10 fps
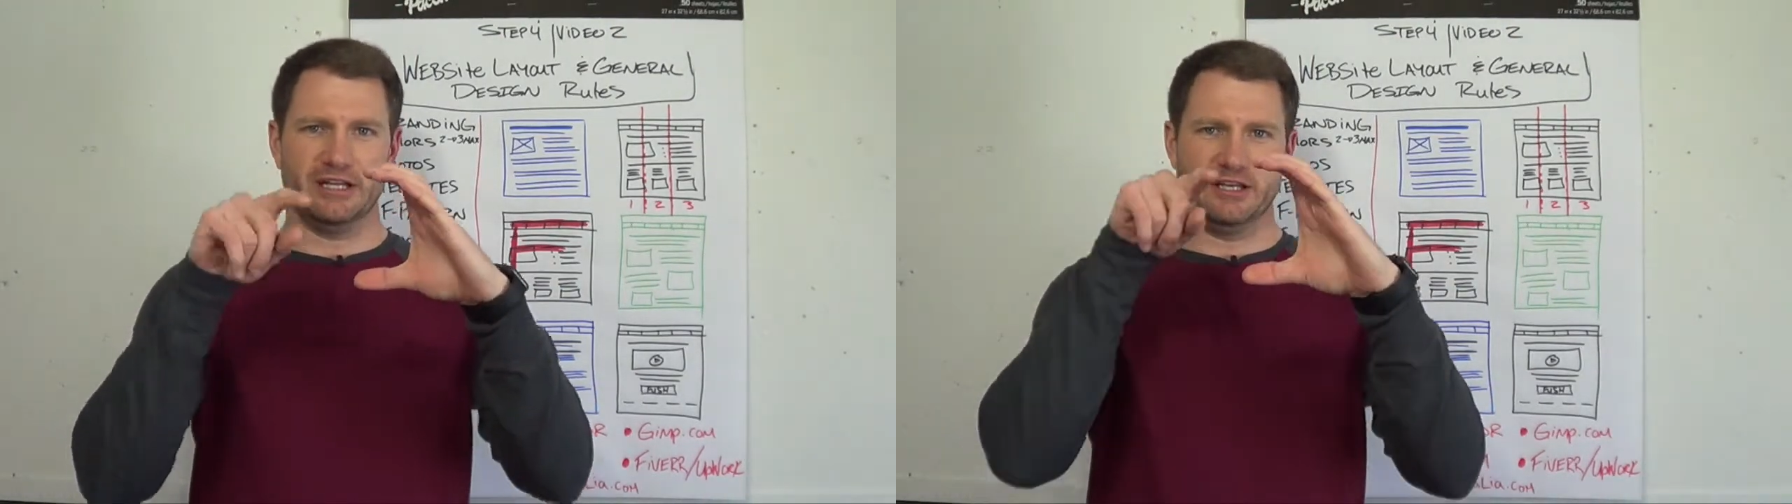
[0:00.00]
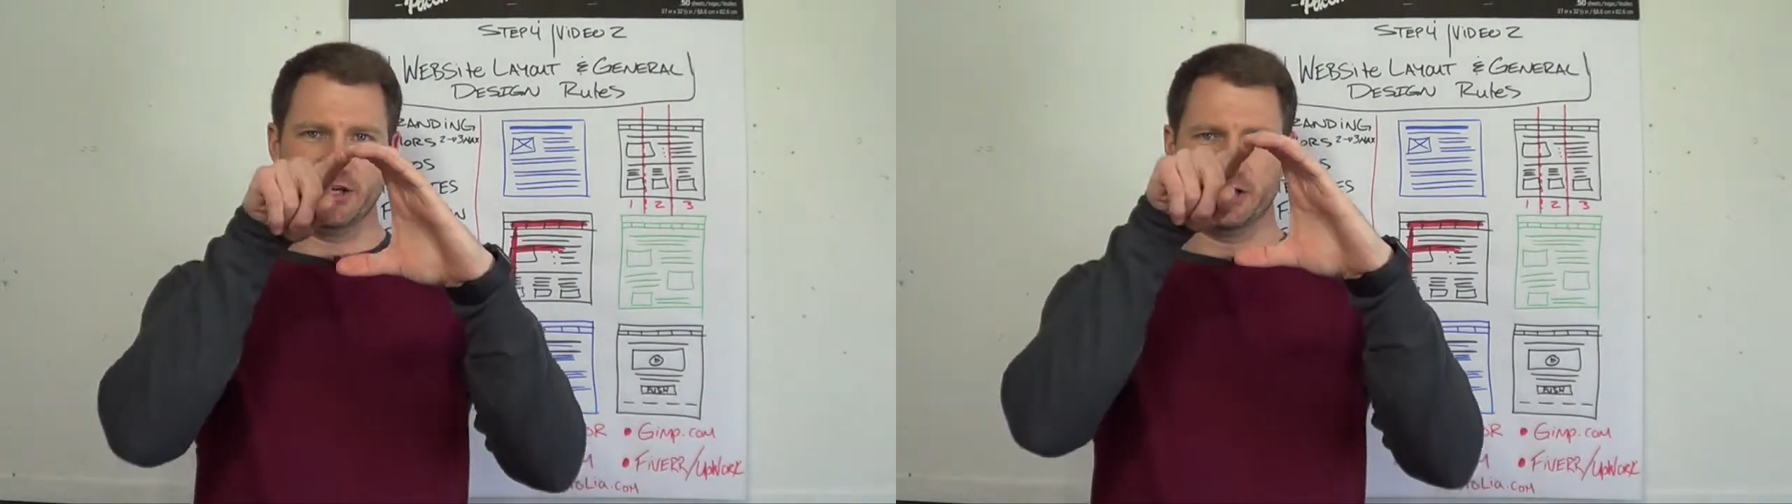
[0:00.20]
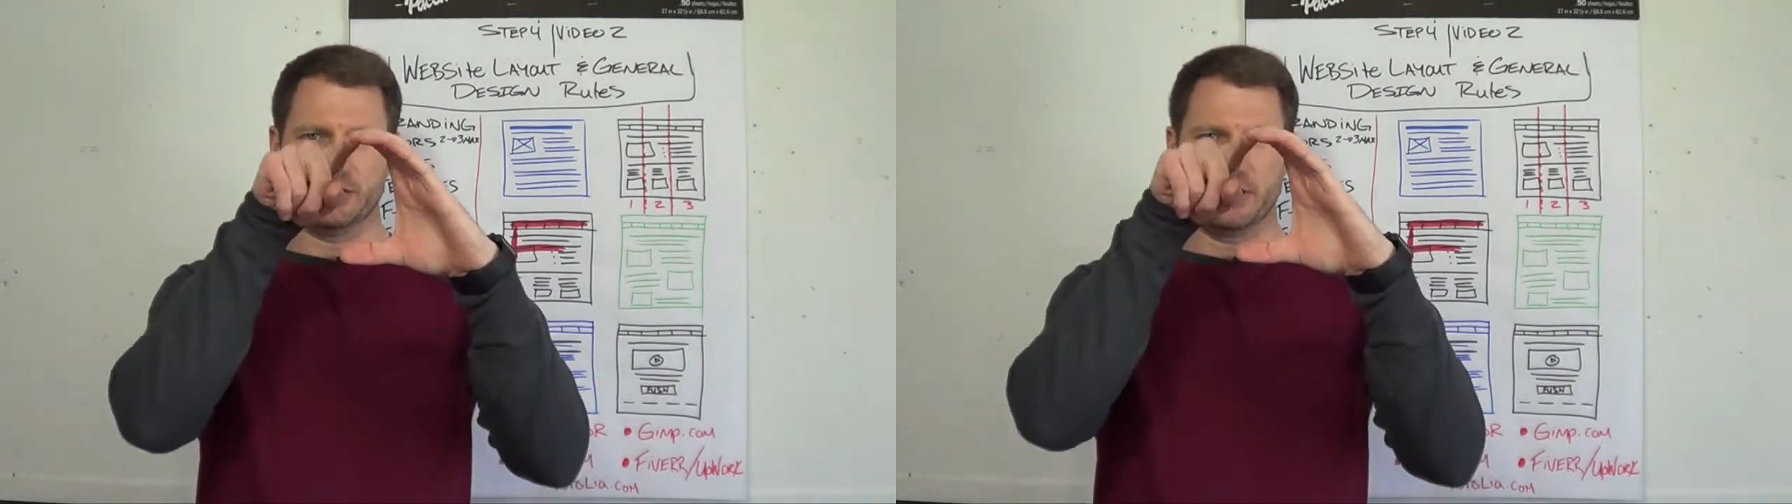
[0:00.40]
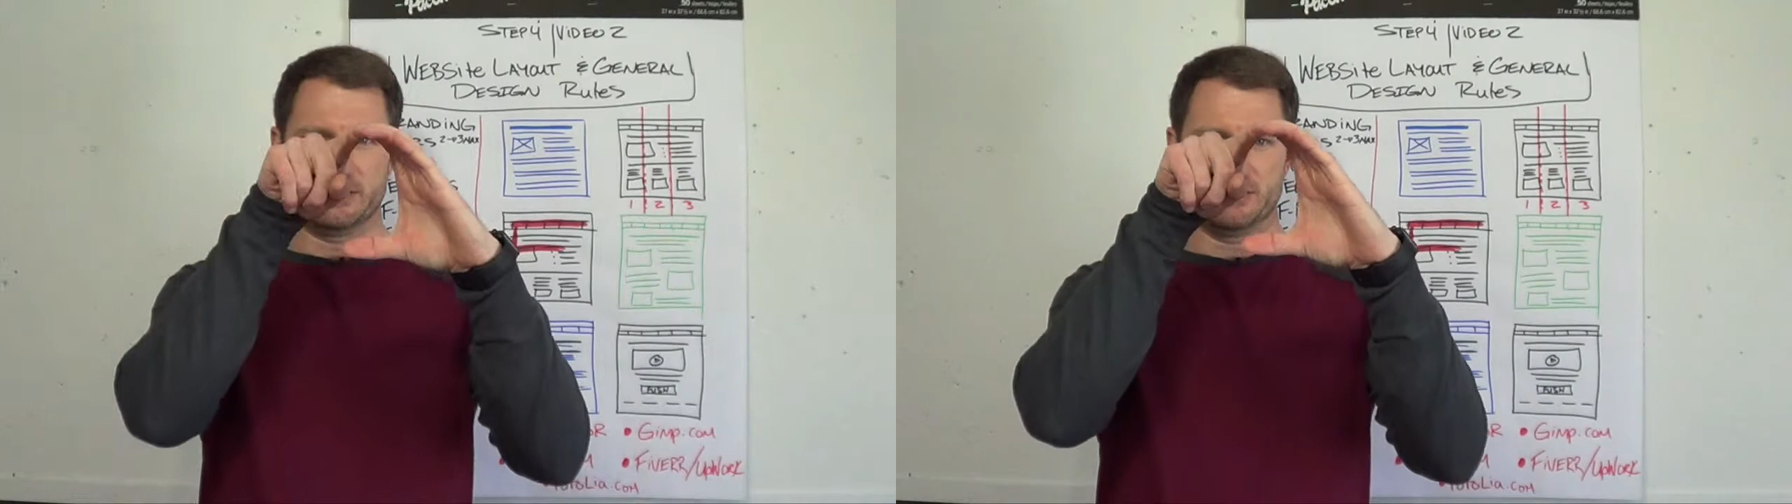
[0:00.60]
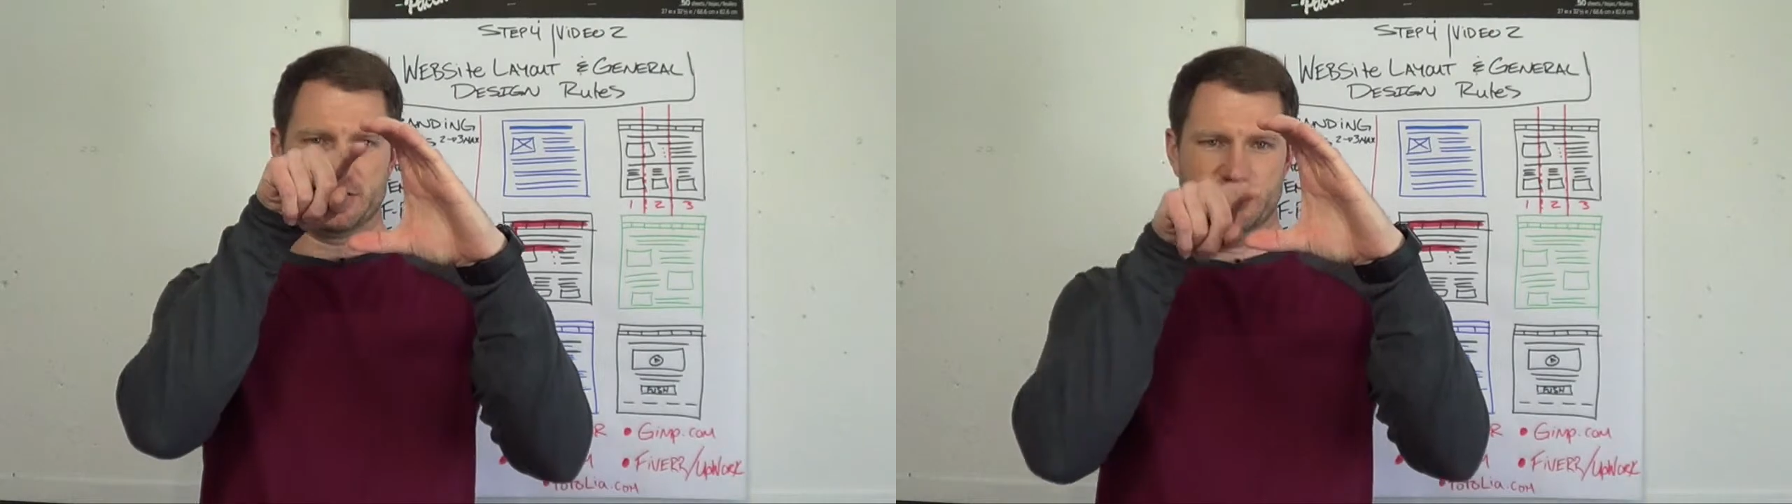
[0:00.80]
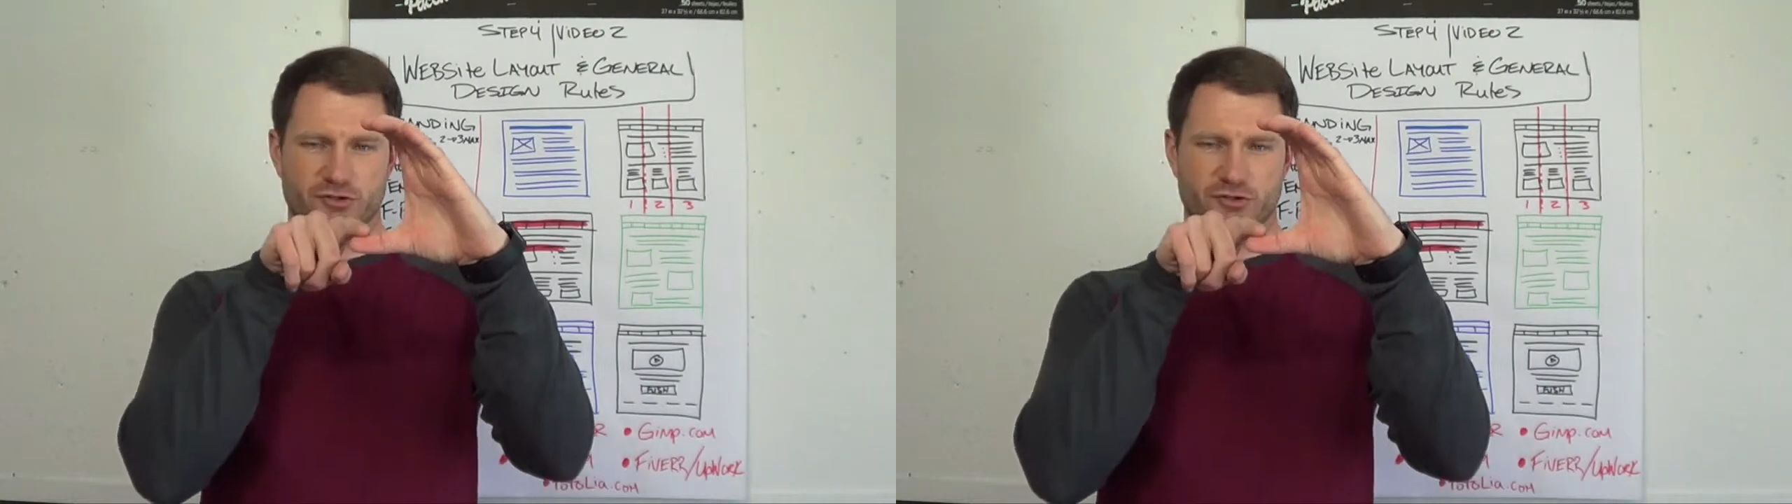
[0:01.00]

any color that's